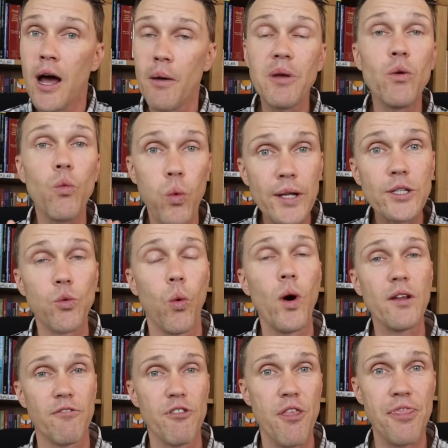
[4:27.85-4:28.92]
I mean, which
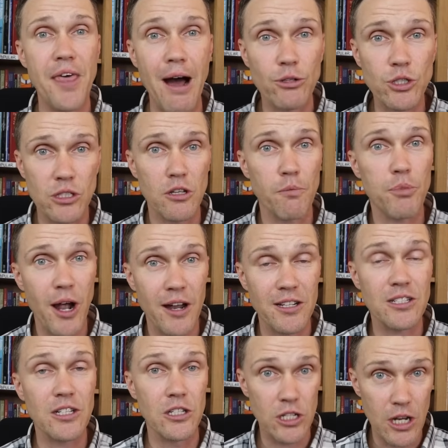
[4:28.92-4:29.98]
one of the thousands of
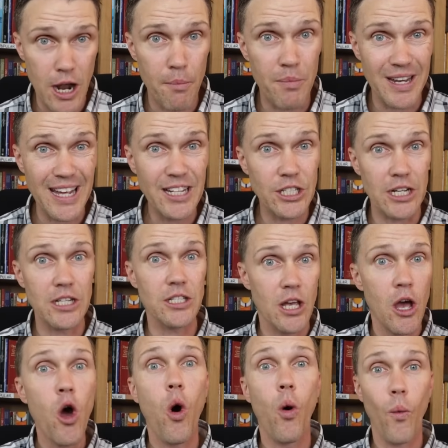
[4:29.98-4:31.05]
Protestant denominations
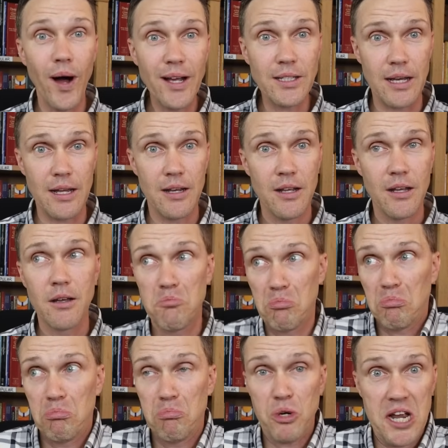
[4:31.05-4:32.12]
was it?
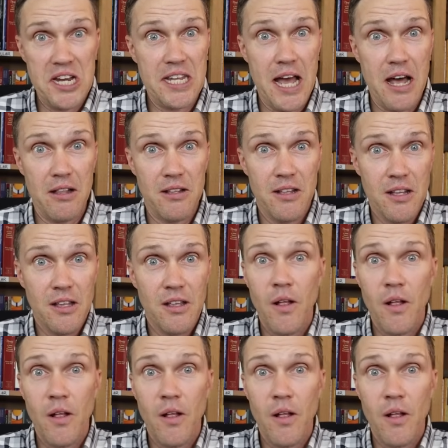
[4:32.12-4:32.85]
Pray tell.